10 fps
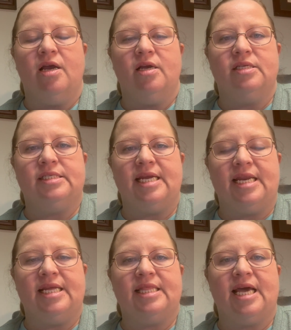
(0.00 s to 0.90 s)

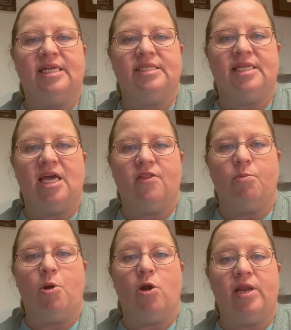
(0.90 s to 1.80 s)
stating that the other
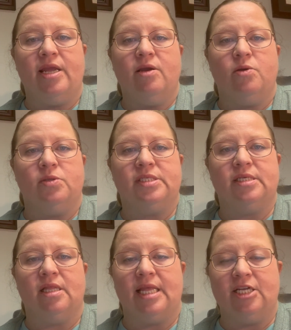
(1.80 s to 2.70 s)
party, who's
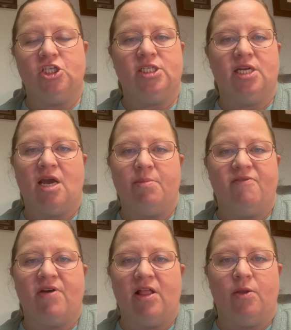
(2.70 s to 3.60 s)
alleged to not be
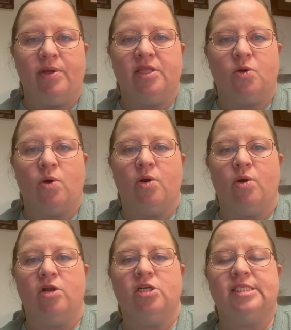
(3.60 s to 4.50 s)
following the court
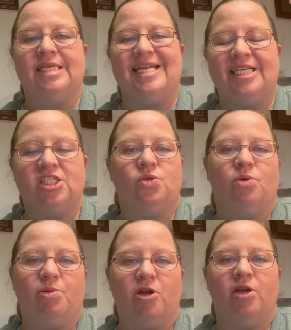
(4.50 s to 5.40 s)
orders, needs to
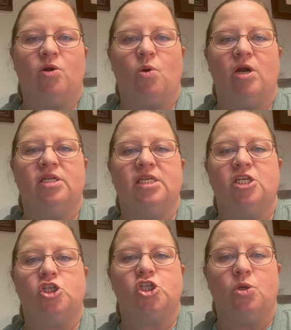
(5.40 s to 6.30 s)
appear in court
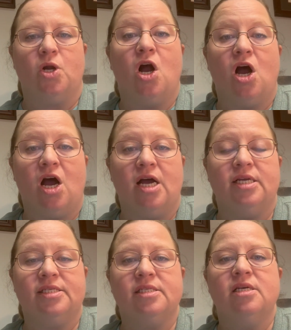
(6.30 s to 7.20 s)
and show
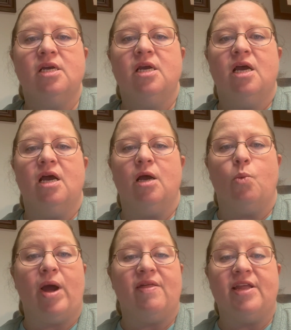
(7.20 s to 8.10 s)
cause
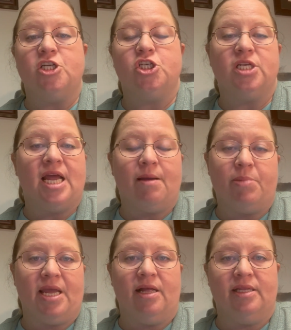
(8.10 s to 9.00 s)
why they should not
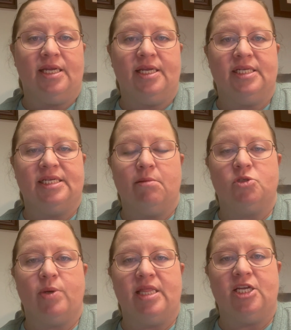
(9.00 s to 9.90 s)
be held in contempt,
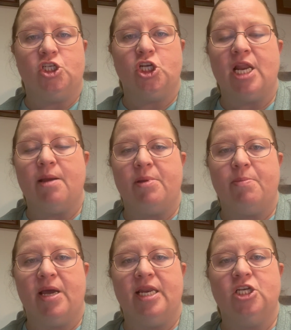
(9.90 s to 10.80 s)
why they should not be
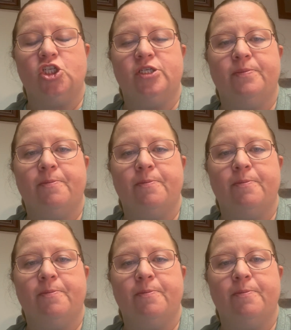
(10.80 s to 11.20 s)
punished.